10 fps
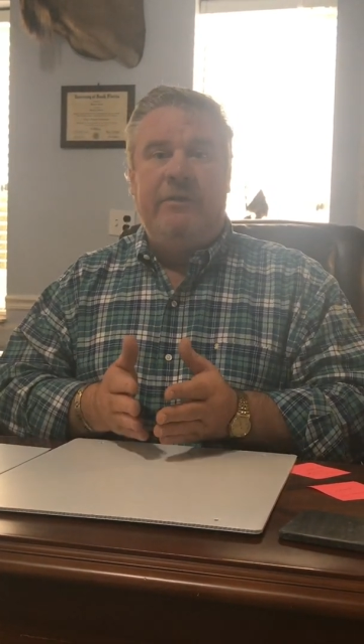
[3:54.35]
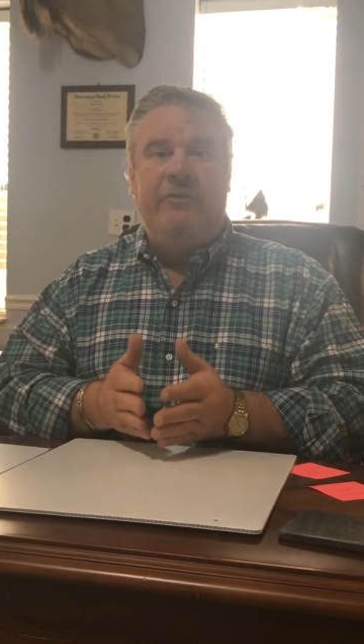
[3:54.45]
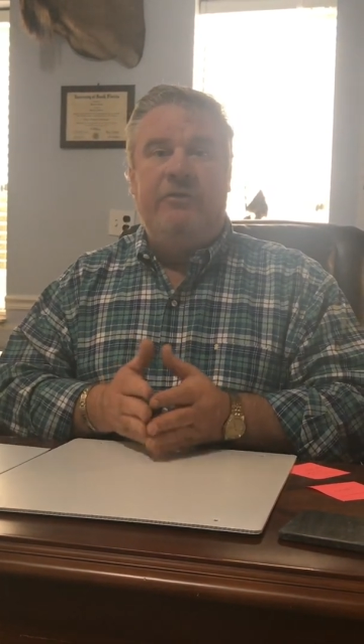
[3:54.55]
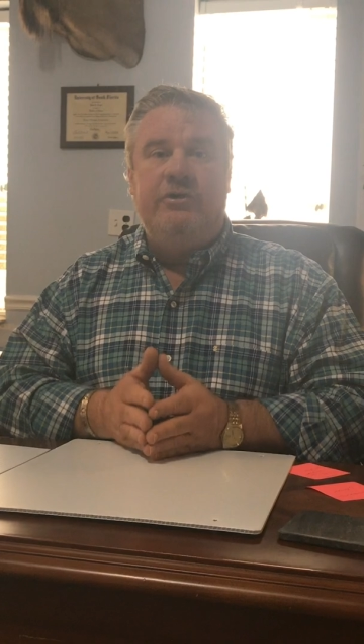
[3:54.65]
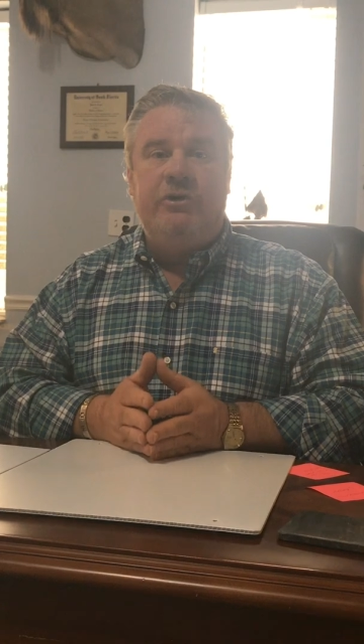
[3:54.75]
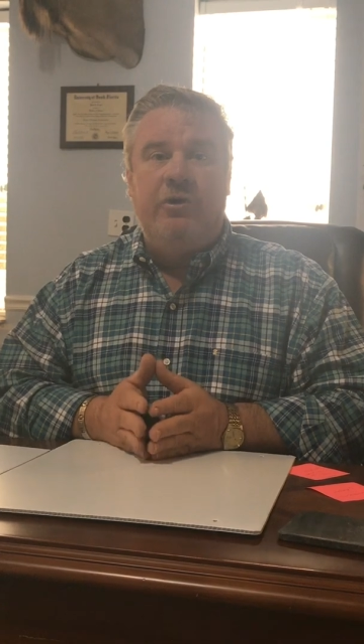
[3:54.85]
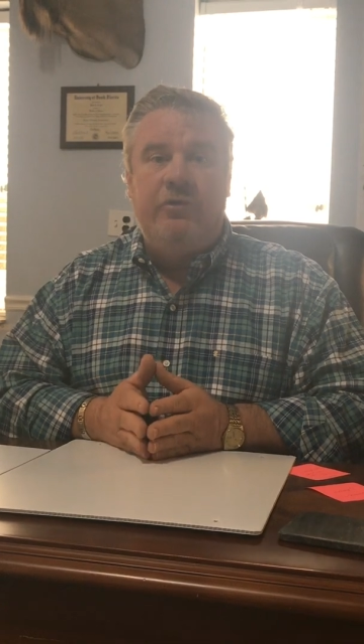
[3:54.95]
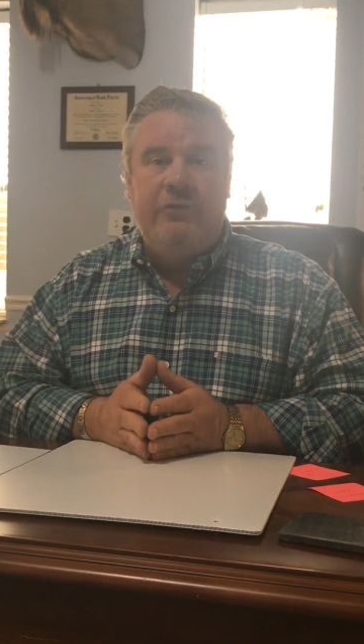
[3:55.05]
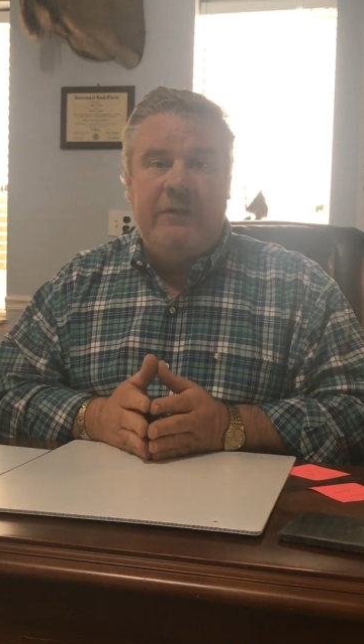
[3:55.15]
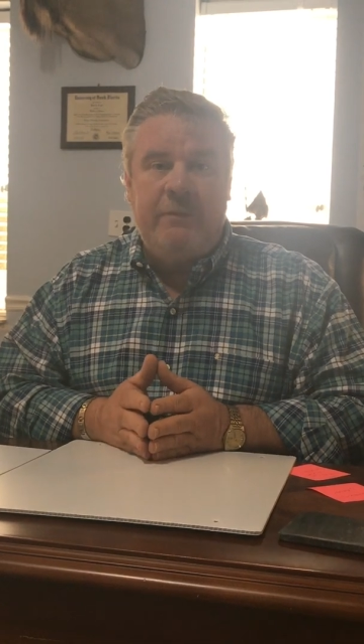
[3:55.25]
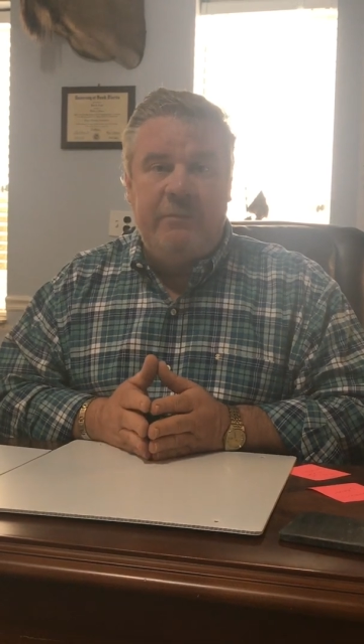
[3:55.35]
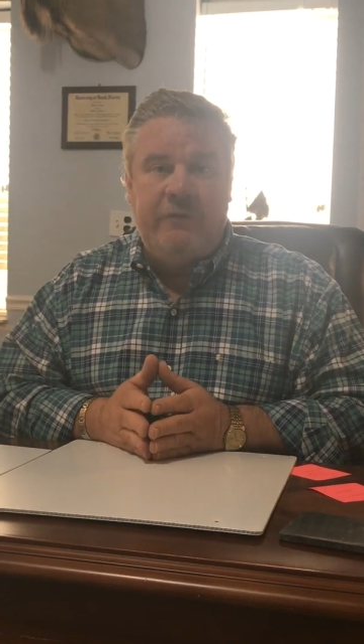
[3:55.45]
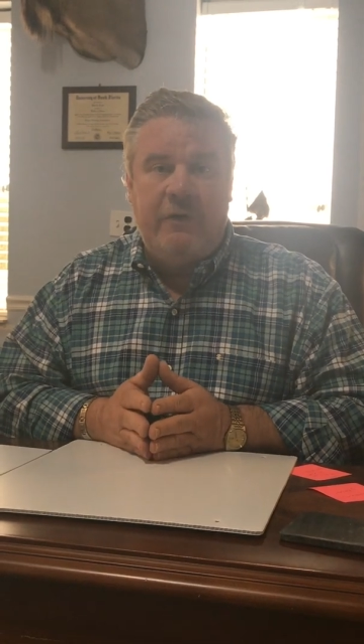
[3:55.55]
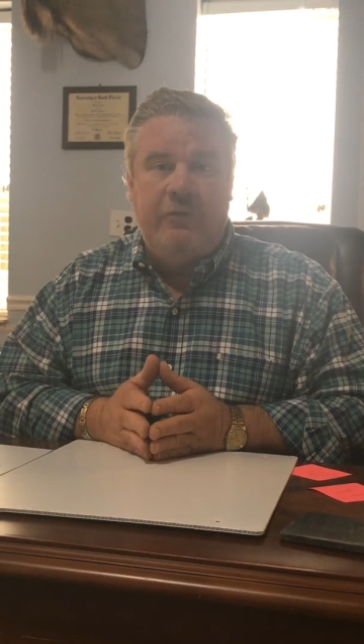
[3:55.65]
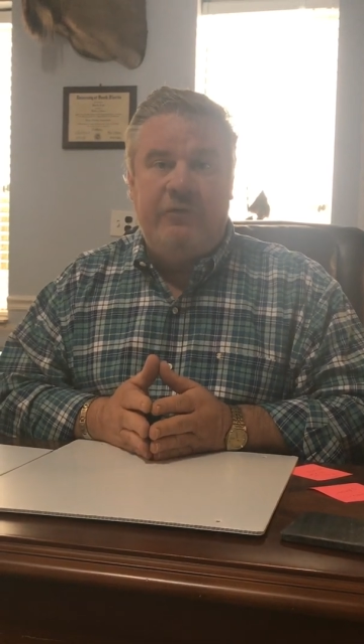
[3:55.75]
This ensures that the
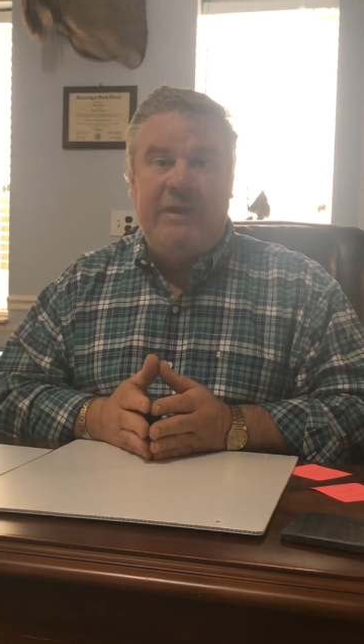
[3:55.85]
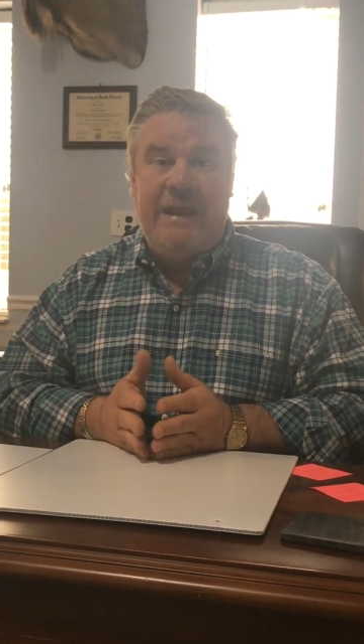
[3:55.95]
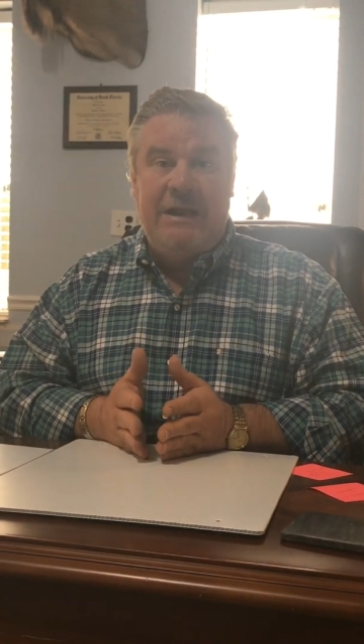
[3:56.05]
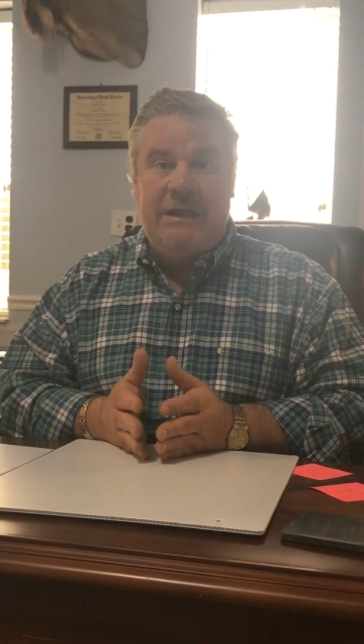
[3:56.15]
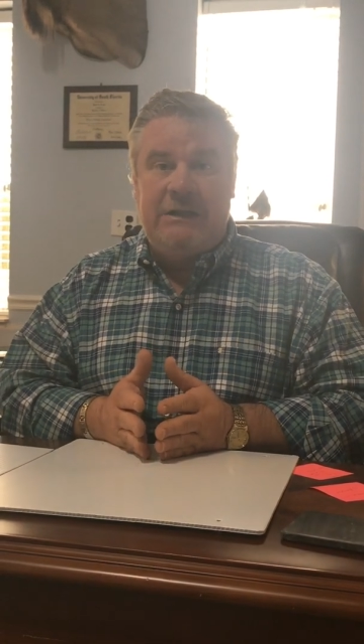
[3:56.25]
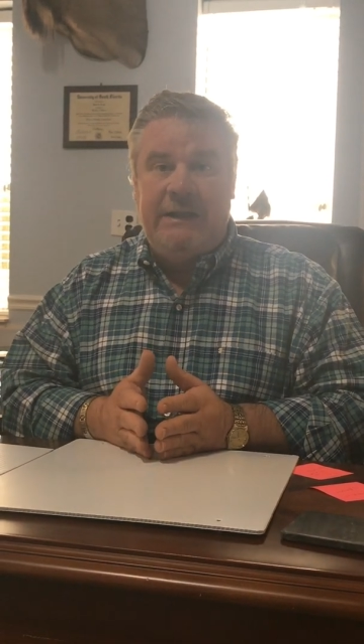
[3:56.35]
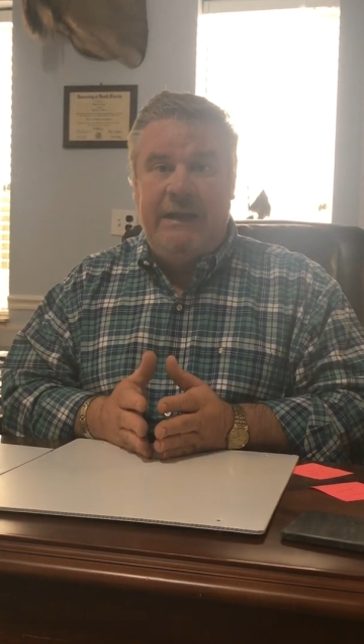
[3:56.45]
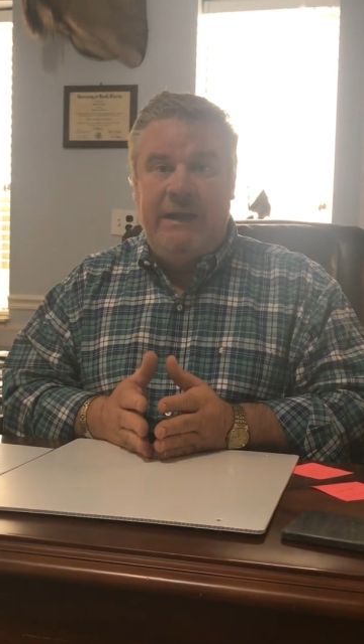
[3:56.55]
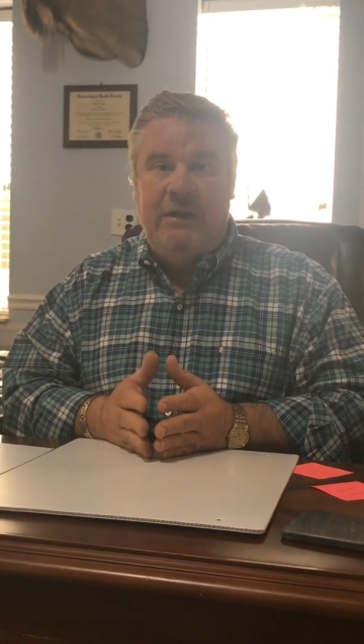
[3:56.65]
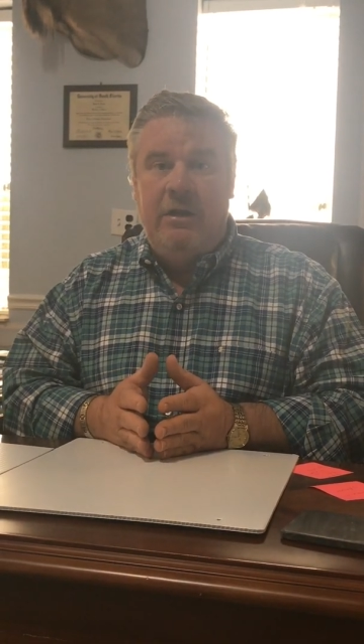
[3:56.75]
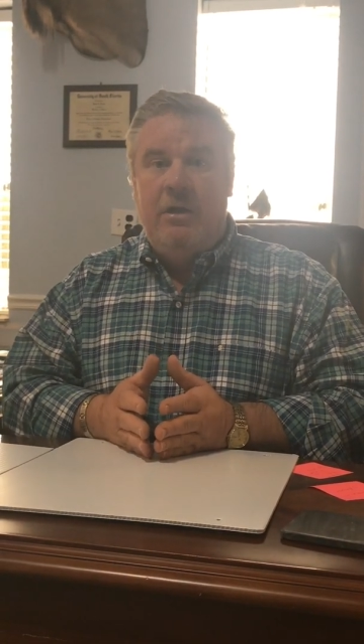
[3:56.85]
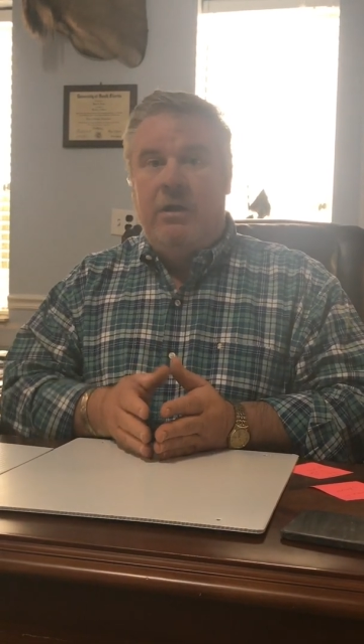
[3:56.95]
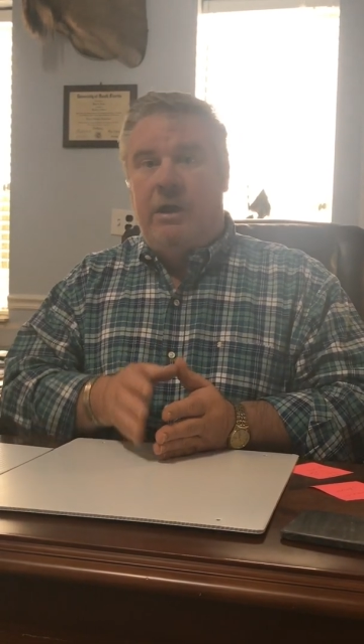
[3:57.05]
material is staying clean.